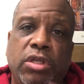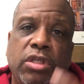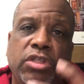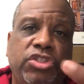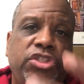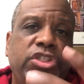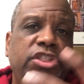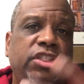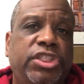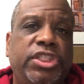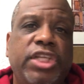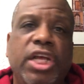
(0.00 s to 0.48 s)

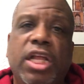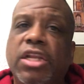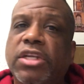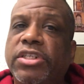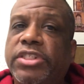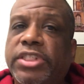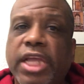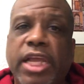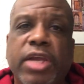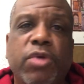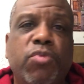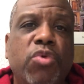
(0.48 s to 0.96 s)
Just tell her
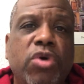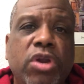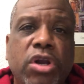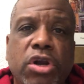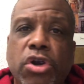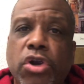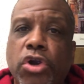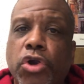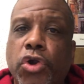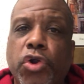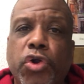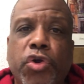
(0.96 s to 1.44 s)
take one of
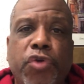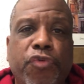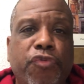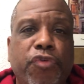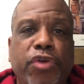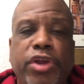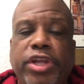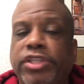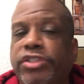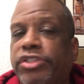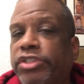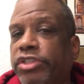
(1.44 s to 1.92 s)
her
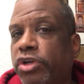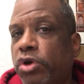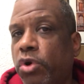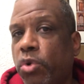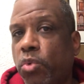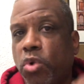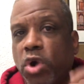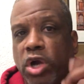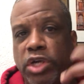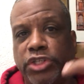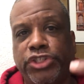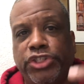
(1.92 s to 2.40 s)
girlfriends to go
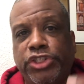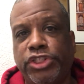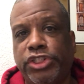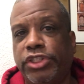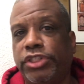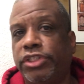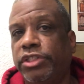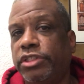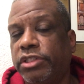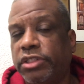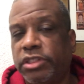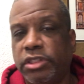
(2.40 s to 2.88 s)
watch
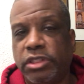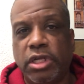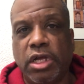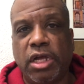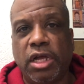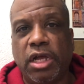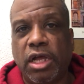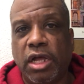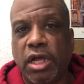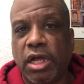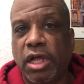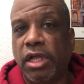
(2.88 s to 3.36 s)
the
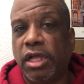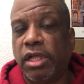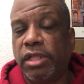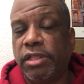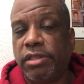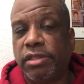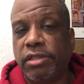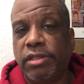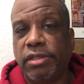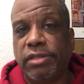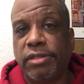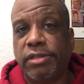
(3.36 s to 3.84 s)
uh,
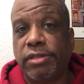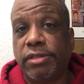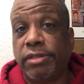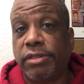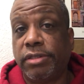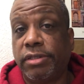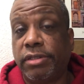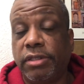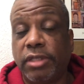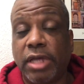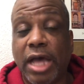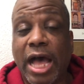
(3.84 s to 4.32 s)

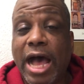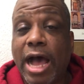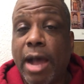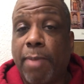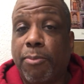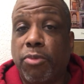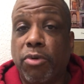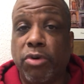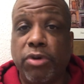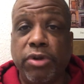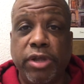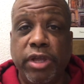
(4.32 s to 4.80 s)
the
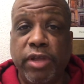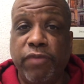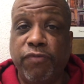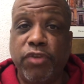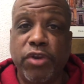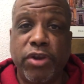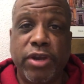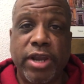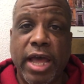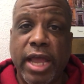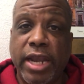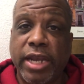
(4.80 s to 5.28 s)
opera if
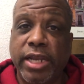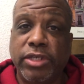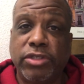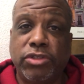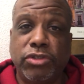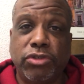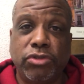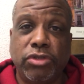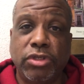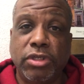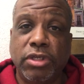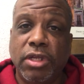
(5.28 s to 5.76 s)
you're not
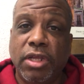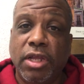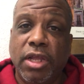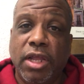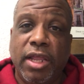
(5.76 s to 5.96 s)
into it.